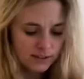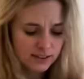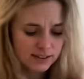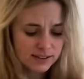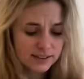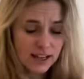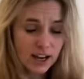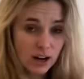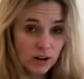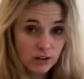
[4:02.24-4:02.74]

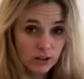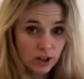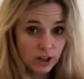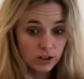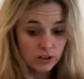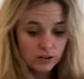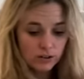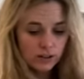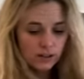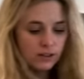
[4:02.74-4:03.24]
discount
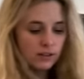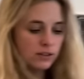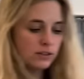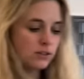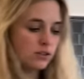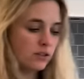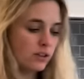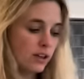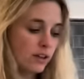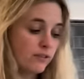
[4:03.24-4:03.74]
code
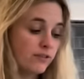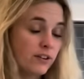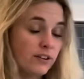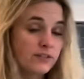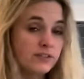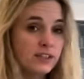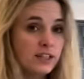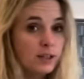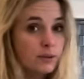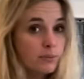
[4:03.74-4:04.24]
so you can get
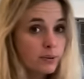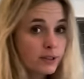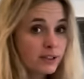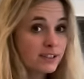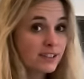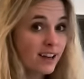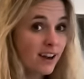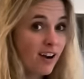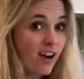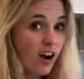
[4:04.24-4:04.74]

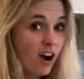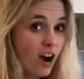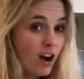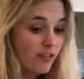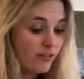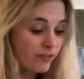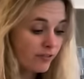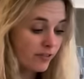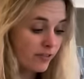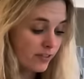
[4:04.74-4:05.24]
15%
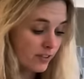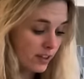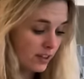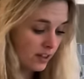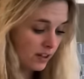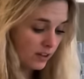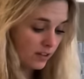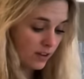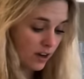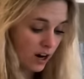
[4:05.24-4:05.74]

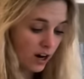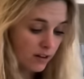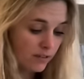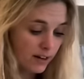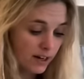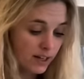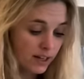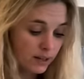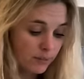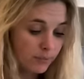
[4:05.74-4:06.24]
off the
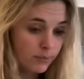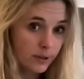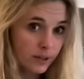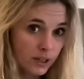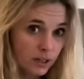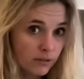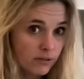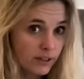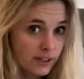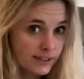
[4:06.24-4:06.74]
already
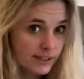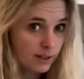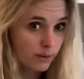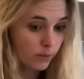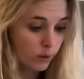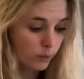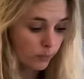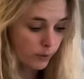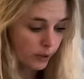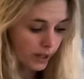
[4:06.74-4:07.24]
pretty
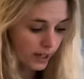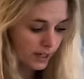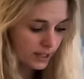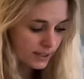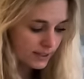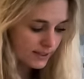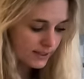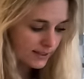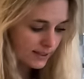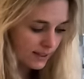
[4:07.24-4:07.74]
reasonable
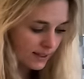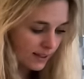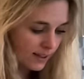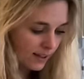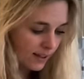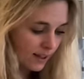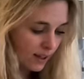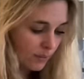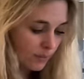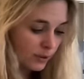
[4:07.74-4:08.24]
price.
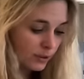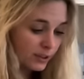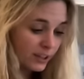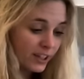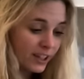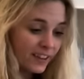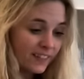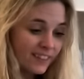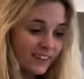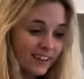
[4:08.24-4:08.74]
But look
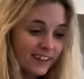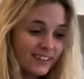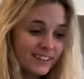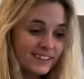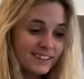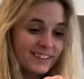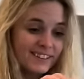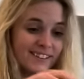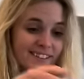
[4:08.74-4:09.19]
at these.